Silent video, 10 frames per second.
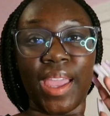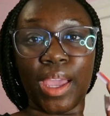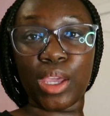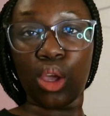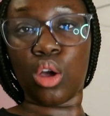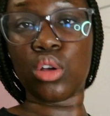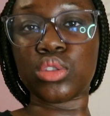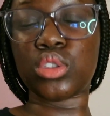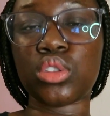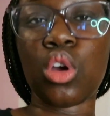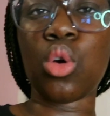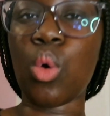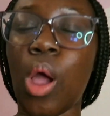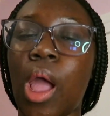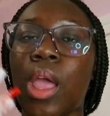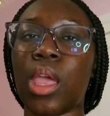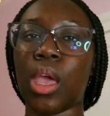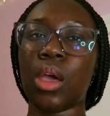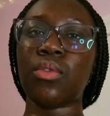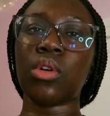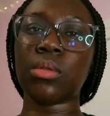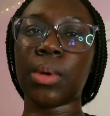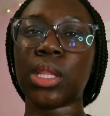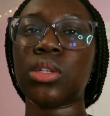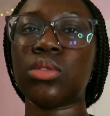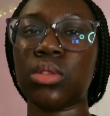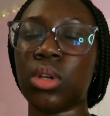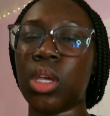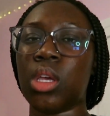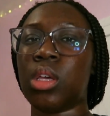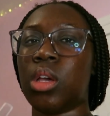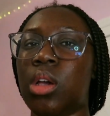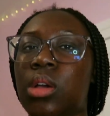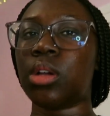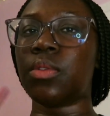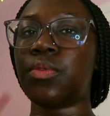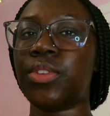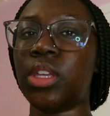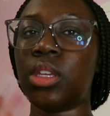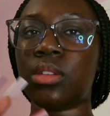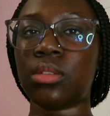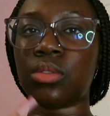hey y'all, so I have on my little comfy